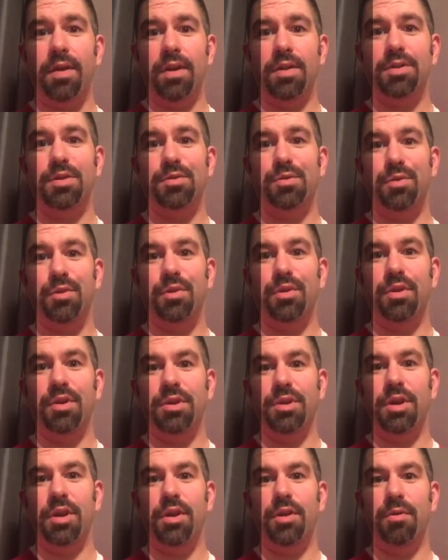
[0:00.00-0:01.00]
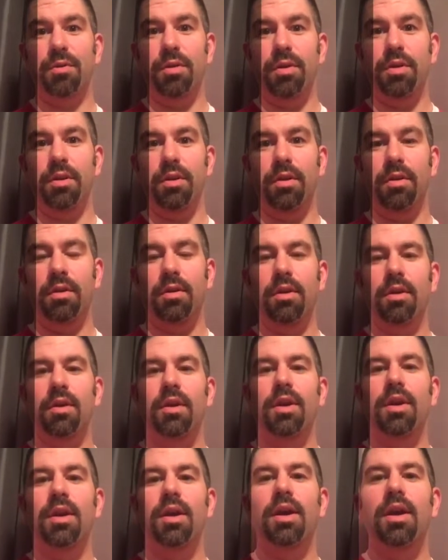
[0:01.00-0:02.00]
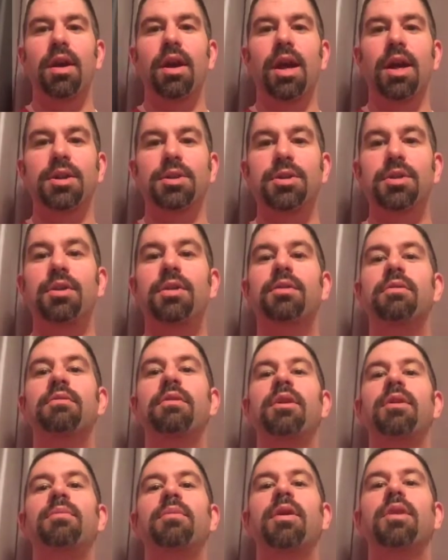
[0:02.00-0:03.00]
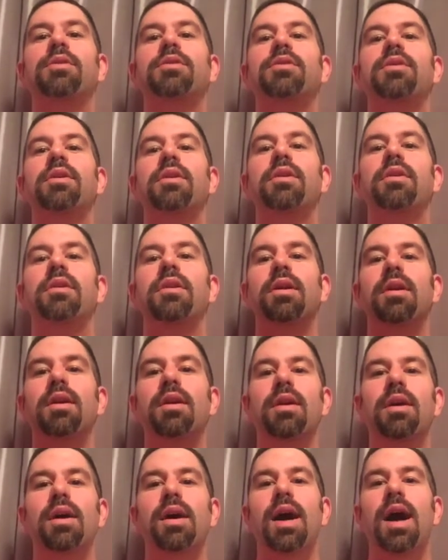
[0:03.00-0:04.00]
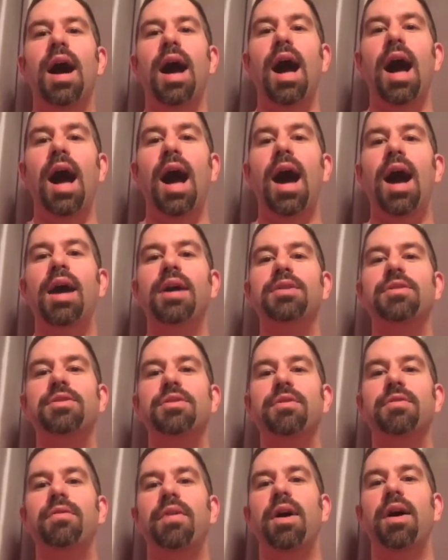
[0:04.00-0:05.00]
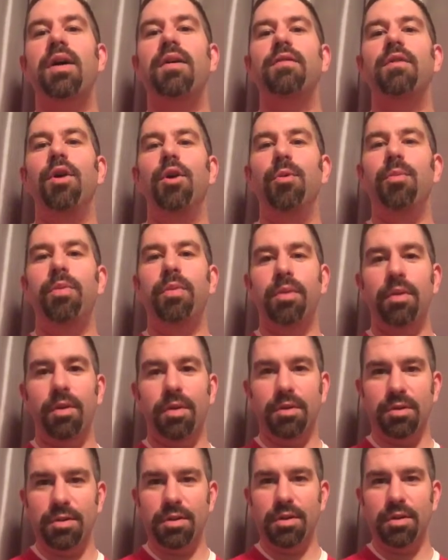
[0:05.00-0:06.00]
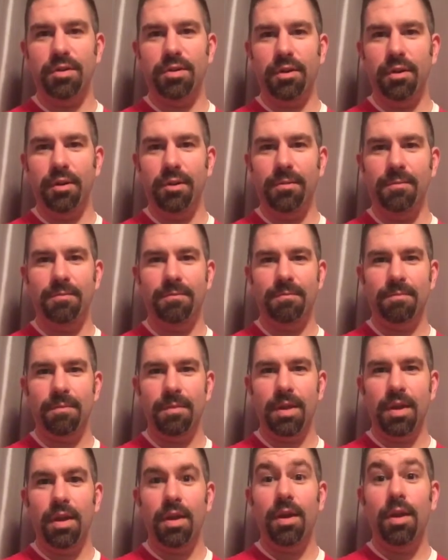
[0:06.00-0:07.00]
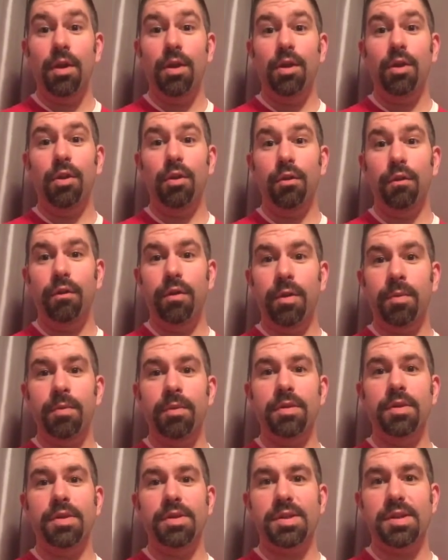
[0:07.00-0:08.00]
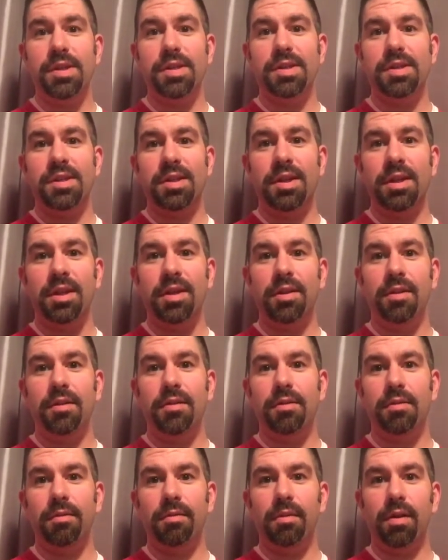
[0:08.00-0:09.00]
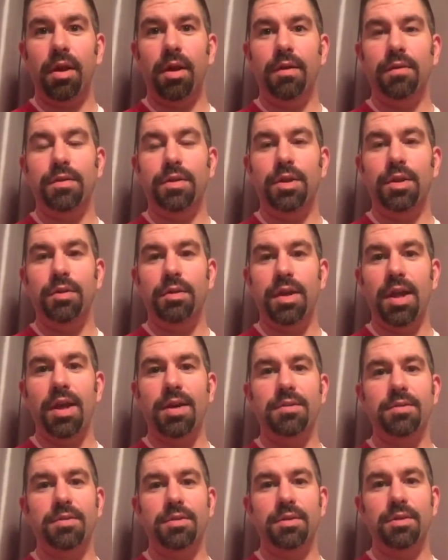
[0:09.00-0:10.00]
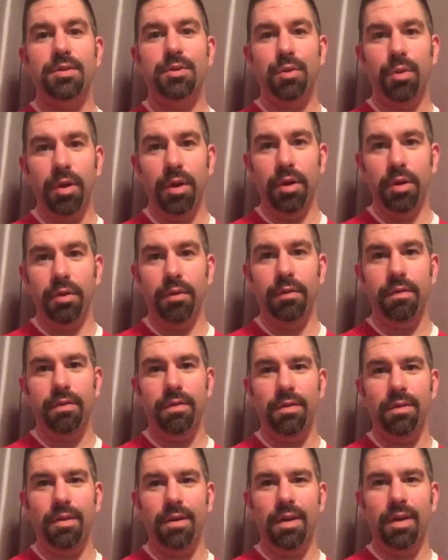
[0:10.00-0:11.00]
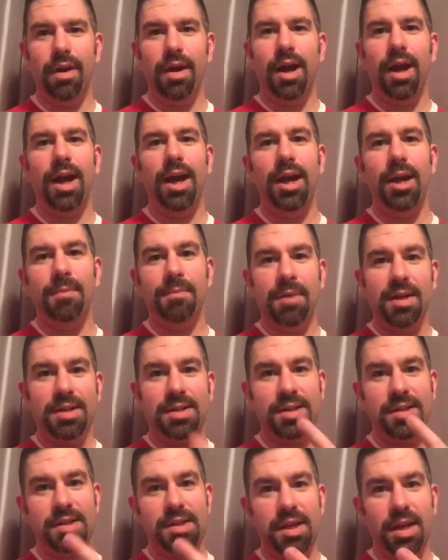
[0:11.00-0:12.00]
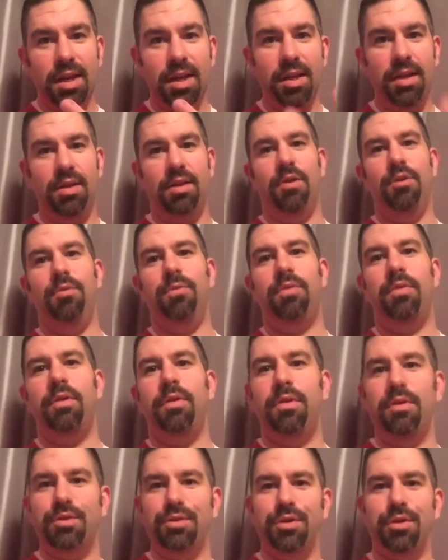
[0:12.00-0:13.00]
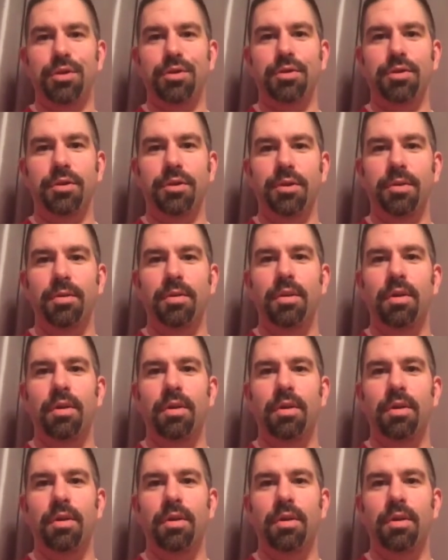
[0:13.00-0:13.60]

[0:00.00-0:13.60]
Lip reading: and I just wanted to share it with you. As you can read my shirt, I survived open heart surgery. November the 16th of 2012, I had my second open heart surgery.